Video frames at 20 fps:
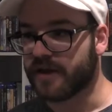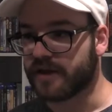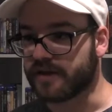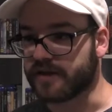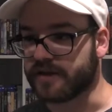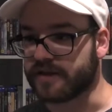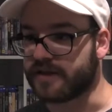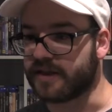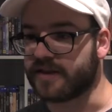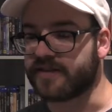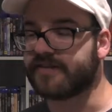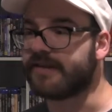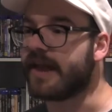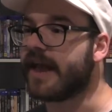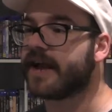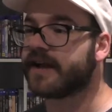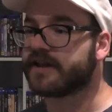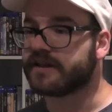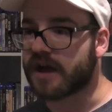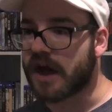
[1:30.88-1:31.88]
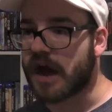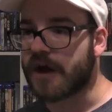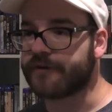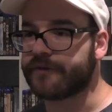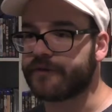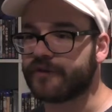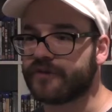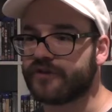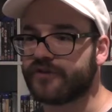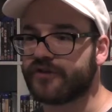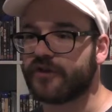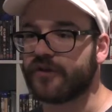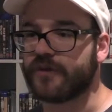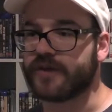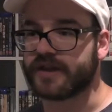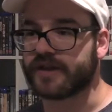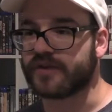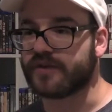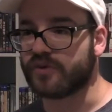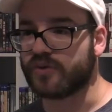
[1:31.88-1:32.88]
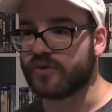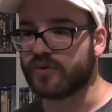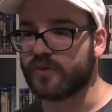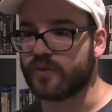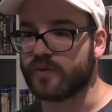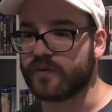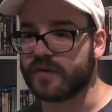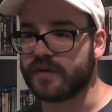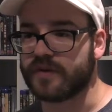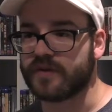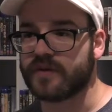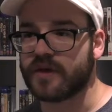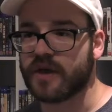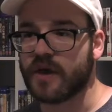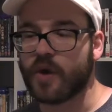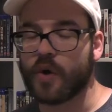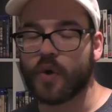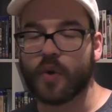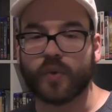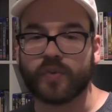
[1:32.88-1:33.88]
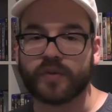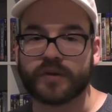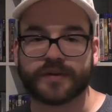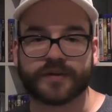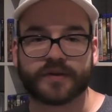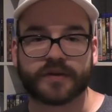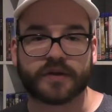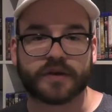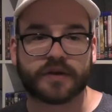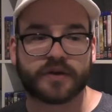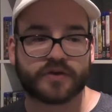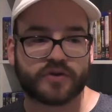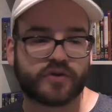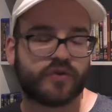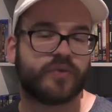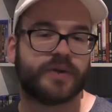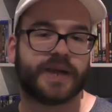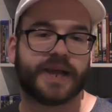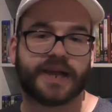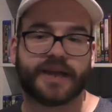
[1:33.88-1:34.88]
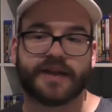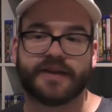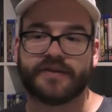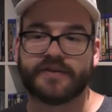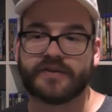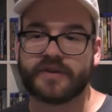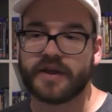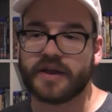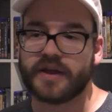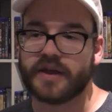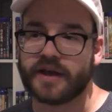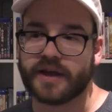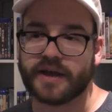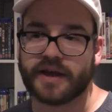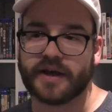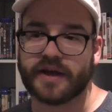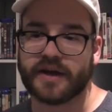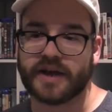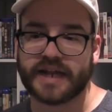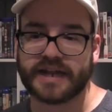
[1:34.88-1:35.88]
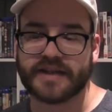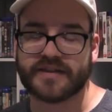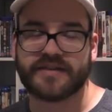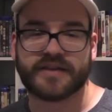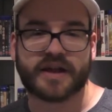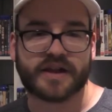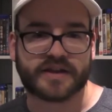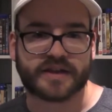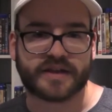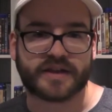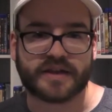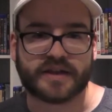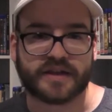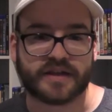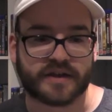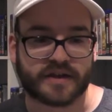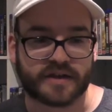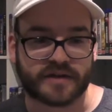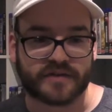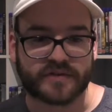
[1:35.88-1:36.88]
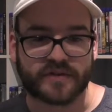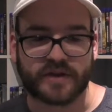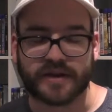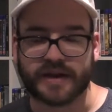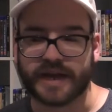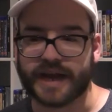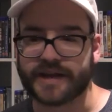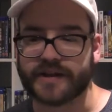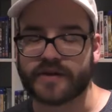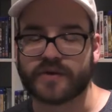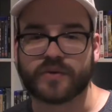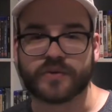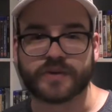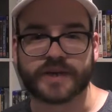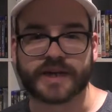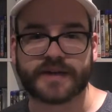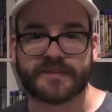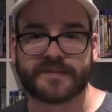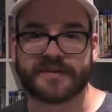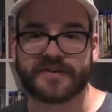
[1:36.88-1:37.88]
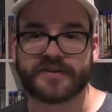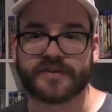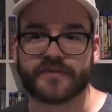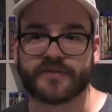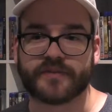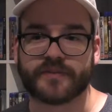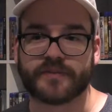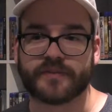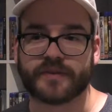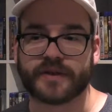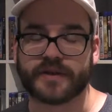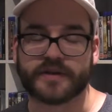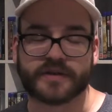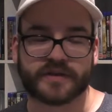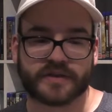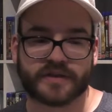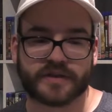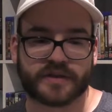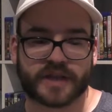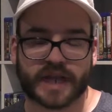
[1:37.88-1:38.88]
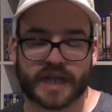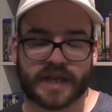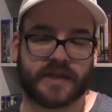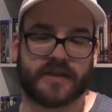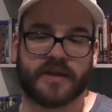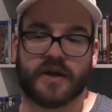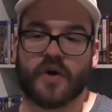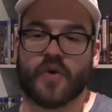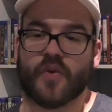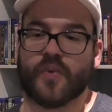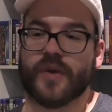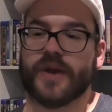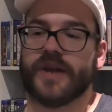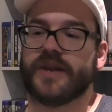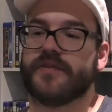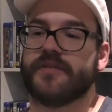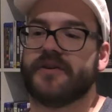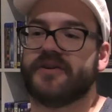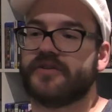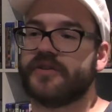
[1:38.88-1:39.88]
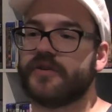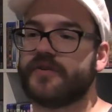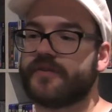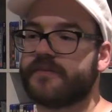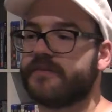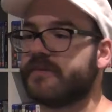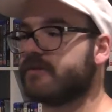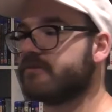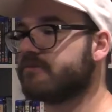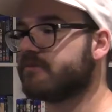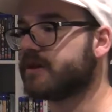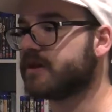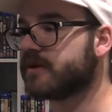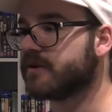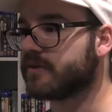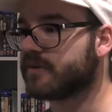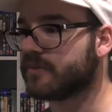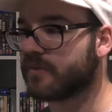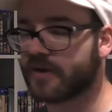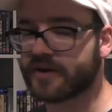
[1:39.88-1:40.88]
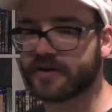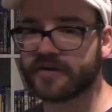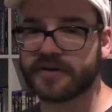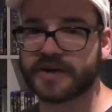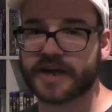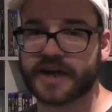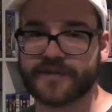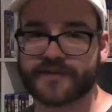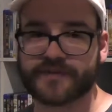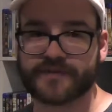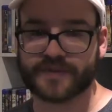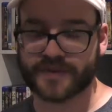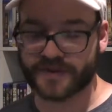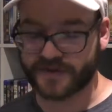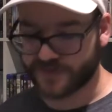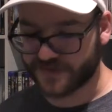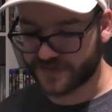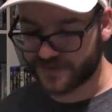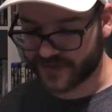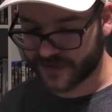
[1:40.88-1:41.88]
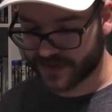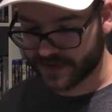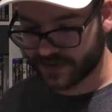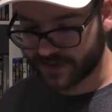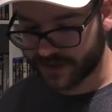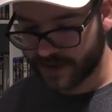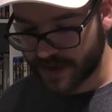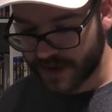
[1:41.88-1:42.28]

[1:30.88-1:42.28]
the second half of the show and the two movies all in 2 days at the start of the year, because I had a whole day to myself and like a whole week to myself. I'm like, bugger it, why not? I haven't finished this yet.